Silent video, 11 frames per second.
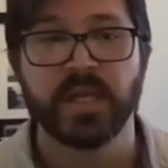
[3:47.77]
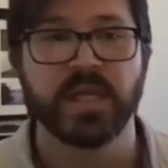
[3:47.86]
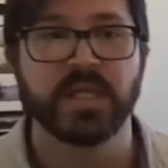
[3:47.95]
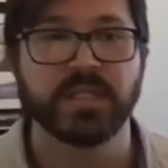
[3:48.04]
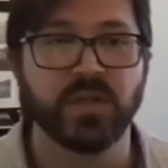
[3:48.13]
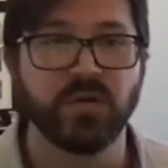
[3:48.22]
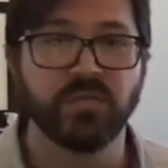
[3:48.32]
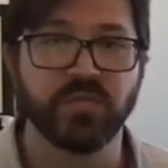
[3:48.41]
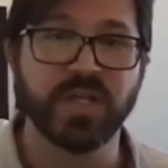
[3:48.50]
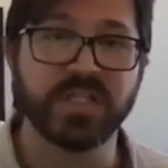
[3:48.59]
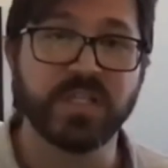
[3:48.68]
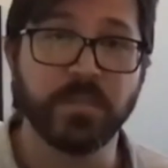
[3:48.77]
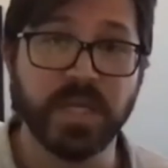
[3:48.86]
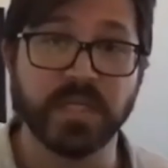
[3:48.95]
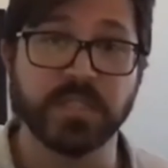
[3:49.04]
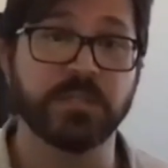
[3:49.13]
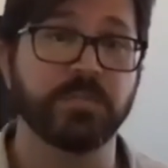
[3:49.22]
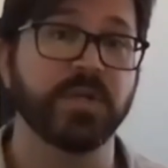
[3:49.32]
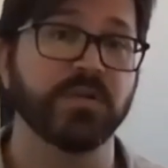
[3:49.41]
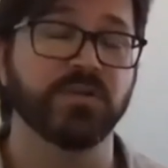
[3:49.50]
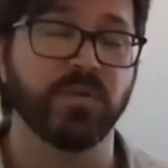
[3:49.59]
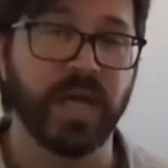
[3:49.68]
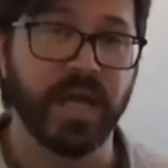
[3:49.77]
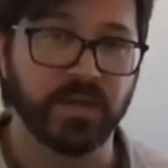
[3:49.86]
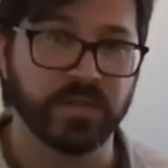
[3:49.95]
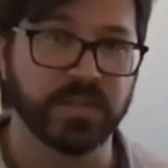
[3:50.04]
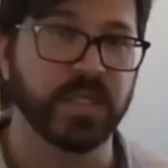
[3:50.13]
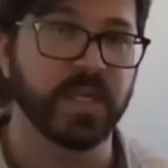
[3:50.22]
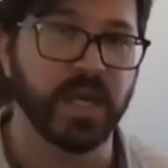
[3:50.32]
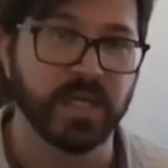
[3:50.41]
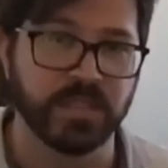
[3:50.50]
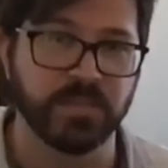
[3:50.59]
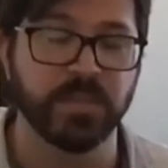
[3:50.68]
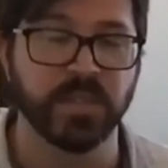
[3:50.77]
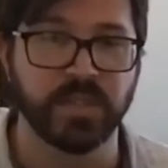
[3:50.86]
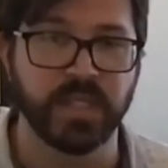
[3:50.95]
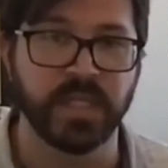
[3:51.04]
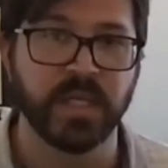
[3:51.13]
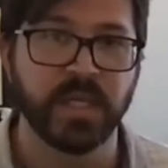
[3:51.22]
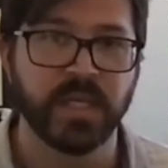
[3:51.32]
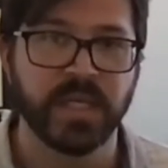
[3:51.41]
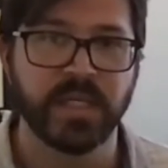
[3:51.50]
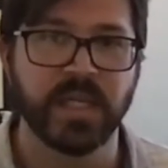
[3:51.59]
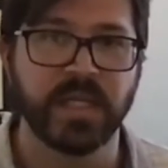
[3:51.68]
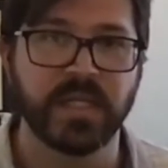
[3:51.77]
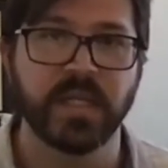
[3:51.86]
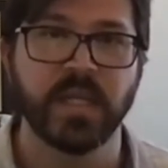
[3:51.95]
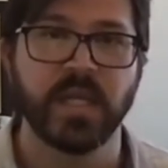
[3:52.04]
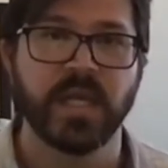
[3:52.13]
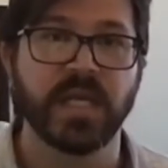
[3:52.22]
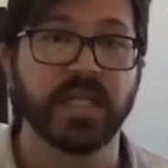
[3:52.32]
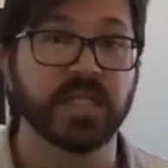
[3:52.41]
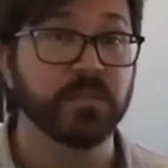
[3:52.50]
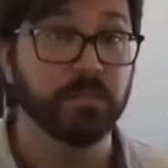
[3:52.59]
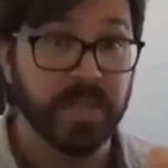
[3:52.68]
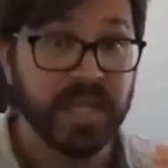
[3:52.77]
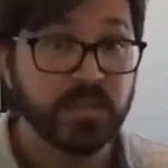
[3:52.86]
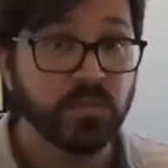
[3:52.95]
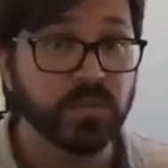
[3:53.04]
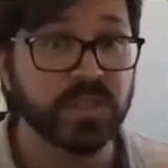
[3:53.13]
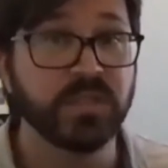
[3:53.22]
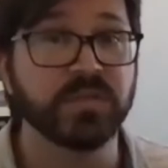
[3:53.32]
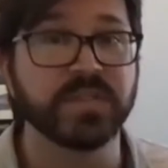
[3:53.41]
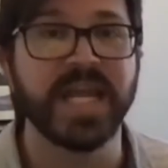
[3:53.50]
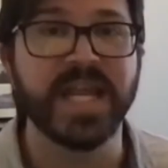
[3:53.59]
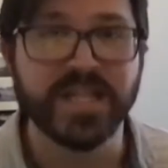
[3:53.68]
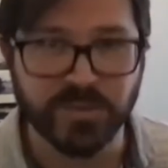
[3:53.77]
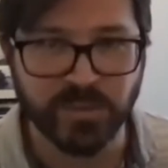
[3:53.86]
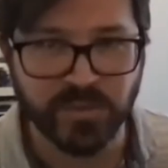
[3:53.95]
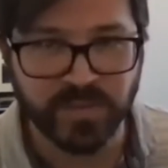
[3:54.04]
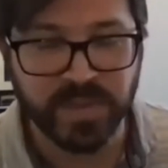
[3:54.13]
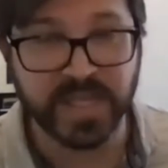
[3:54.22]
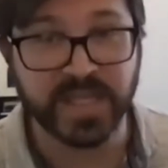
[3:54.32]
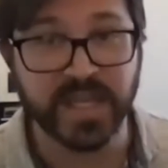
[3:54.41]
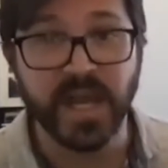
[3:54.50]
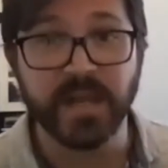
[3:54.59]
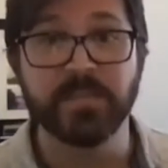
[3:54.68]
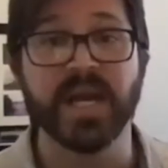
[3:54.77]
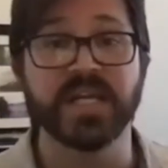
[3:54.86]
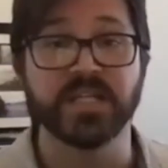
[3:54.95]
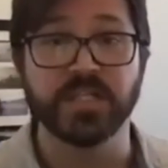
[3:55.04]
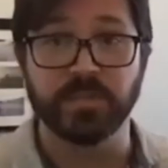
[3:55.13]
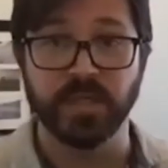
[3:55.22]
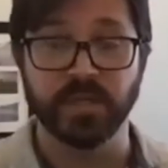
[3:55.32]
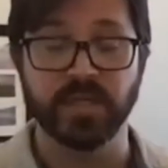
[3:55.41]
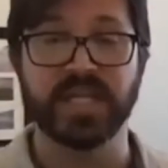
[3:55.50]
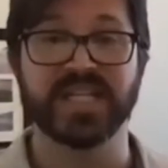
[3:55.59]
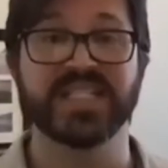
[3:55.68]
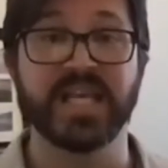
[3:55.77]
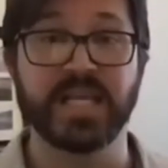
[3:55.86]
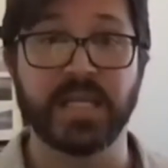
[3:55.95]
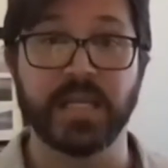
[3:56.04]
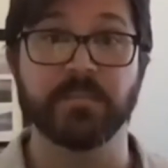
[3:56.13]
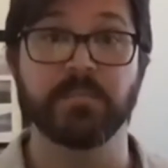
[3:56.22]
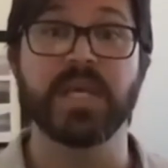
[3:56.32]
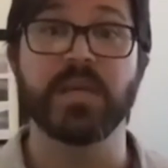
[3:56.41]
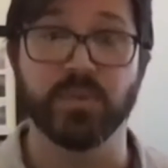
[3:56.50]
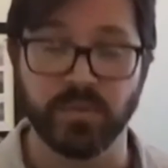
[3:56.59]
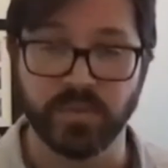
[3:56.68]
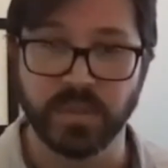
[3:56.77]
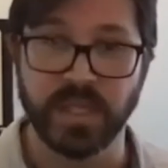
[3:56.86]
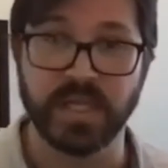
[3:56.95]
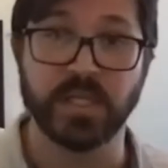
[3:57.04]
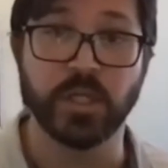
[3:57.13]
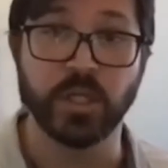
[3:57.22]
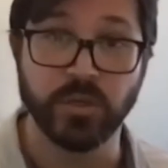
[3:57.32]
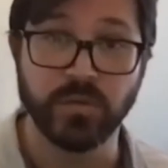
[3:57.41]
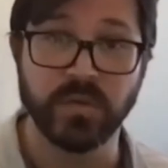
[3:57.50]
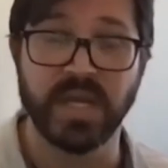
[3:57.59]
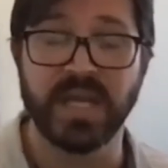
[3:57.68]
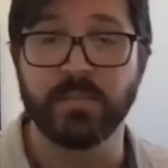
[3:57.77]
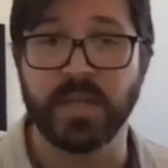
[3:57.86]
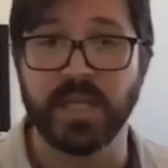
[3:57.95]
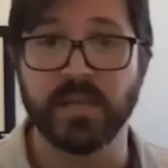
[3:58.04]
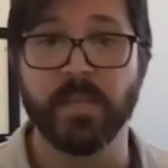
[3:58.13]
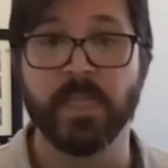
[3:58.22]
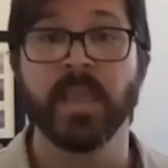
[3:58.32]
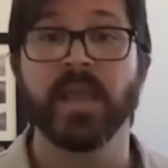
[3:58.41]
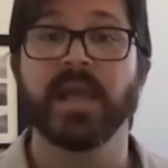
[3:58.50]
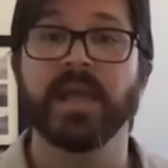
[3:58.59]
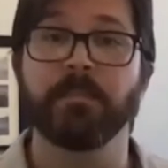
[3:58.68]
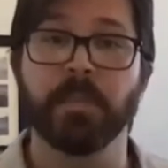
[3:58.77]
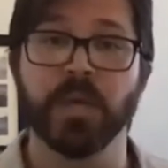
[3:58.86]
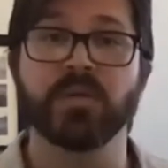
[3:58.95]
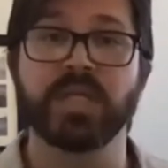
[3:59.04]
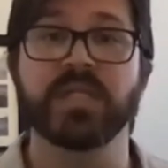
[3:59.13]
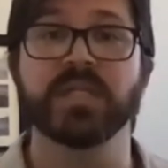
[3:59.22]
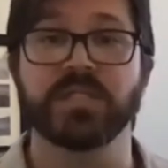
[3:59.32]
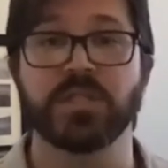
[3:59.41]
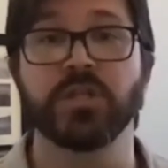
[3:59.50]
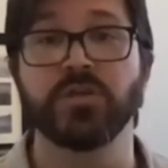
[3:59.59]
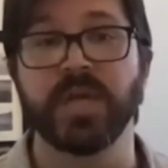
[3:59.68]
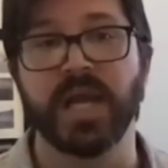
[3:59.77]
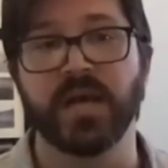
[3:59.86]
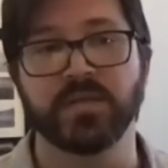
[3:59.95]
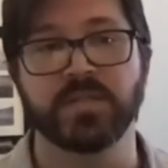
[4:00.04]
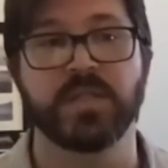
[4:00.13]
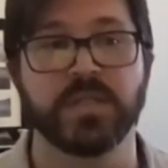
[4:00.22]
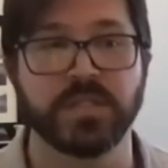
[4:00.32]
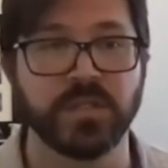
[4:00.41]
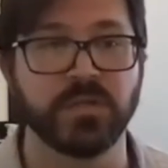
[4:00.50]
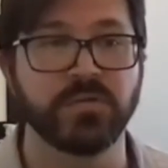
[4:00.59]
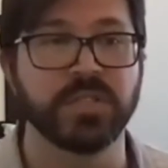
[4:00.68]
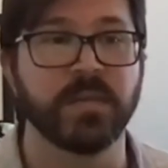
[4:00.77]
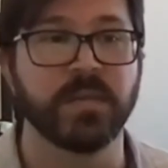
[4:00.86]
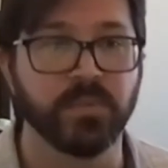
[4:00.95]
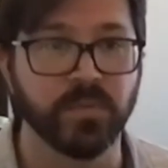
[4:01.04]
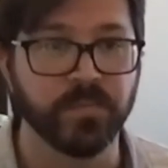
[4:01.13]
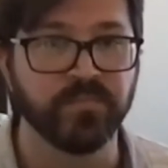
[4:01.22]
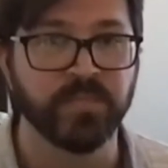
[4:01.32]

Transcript: And so for us to be a spiritual house that God is building, it means we're still tangible, that God by his Spirit is taking people like you and me and building this new house and this new temple.